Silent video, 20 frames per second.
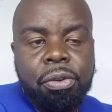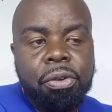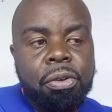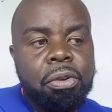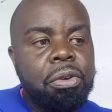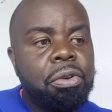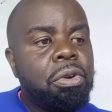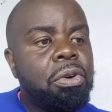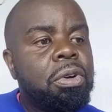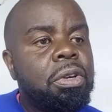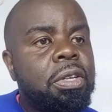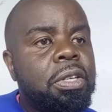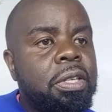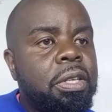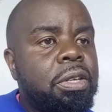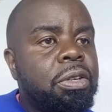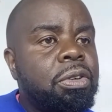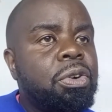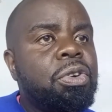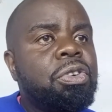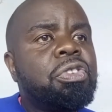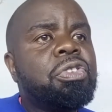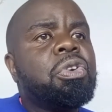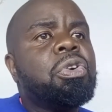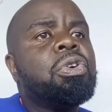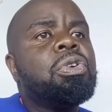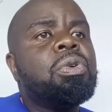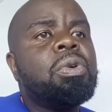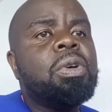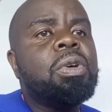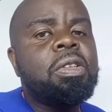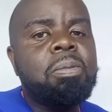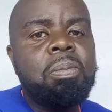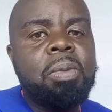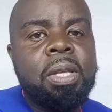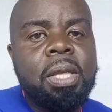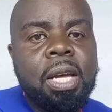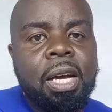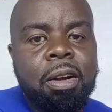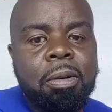Don't always be
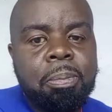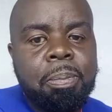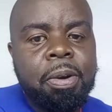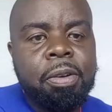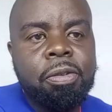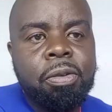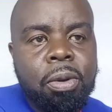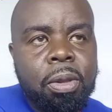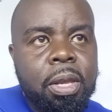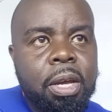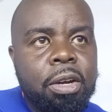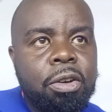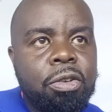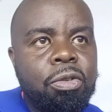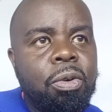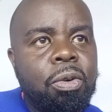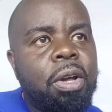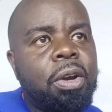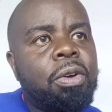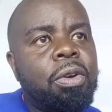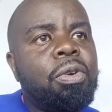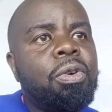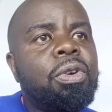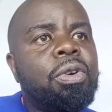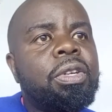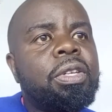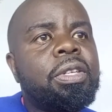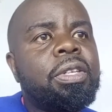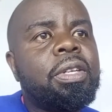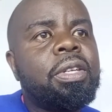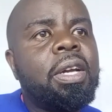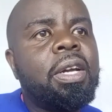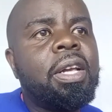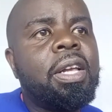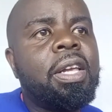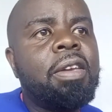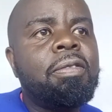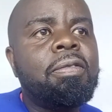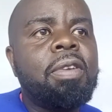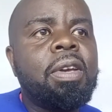that person that you are not
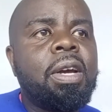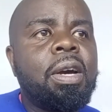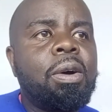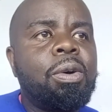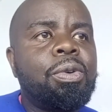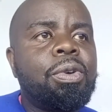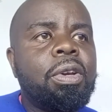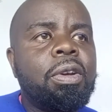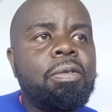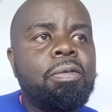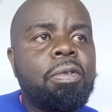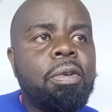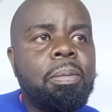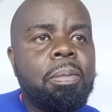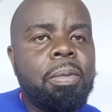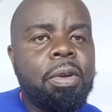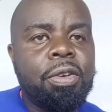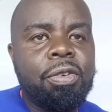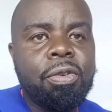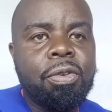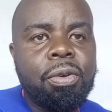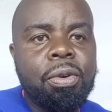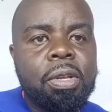giving out information.